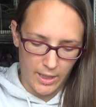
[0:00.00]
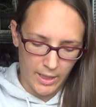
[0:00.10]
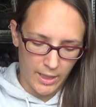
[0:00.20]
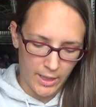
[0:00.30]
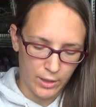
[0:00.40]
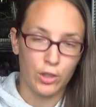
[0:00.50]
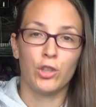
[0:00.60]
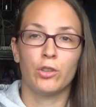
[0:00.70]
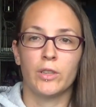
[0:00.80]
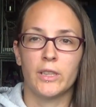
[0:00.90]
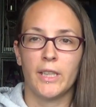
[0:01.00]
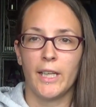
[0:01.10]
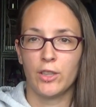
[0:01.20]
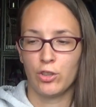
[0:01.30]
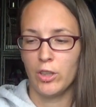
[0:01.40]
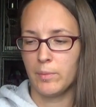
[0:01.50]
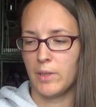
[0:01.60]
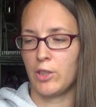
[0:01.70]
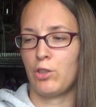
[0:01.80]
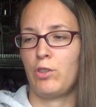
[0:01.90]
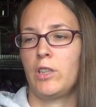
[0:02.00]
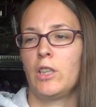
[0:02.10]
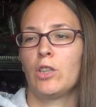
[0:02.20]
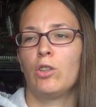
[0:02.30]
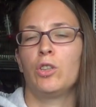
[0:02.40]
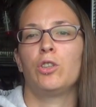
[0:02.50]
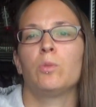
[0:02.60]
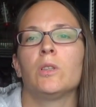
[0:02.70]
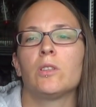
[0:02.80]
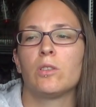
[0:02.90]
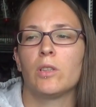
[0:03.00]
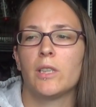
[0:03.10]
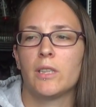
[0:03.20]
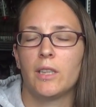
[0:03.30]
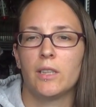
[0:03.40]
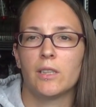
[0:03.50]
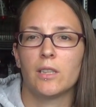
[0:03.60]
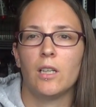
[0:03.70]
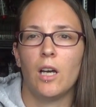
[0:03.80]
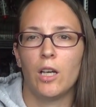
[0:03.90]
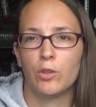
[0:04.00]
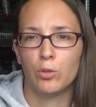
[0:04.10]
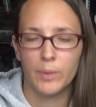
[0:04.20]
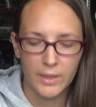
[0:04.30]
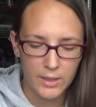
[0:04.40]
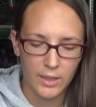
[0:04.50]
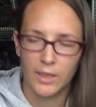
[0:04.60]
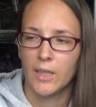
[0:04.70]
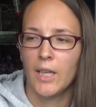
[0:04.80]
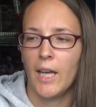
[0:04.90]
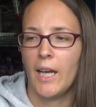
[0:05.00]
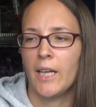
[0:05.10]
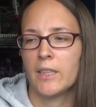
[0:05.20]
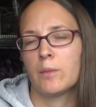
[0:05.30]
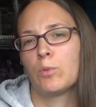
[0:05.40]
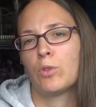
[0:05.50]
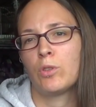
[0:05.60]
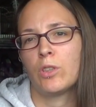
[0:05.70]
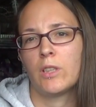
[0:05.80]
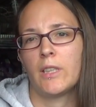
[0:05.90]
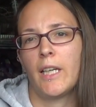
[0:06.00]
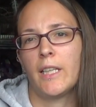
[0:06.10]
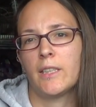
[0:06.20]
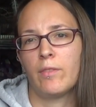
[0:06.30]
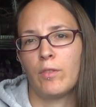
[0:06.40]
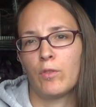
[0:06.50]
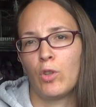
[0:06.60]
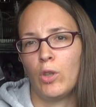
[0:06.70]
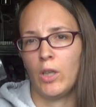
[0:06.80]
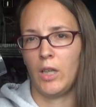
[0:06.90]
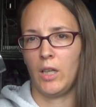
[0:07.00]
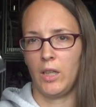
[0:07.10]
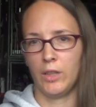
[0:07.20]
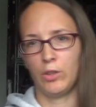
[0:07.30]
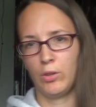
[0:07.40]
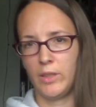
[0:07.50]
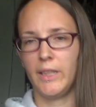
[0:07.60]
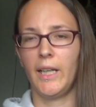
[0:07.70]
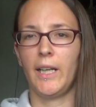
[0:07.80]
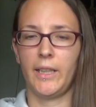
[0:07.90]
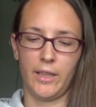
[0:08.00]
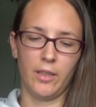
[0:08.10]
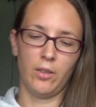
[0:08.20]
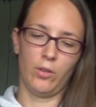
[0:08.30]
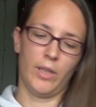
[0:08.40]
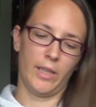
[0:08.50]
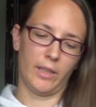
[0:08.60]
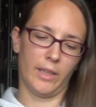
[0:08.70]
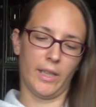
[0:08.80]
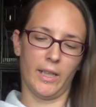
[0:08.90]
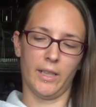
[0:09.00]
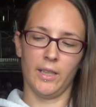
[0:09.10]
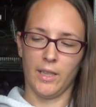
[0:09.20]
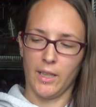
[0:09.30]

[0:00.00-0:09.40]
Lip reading: is urine test strips. I just recently got a new one, so this is unopened. And it's more so just to test if they've got a UTI or anything like that.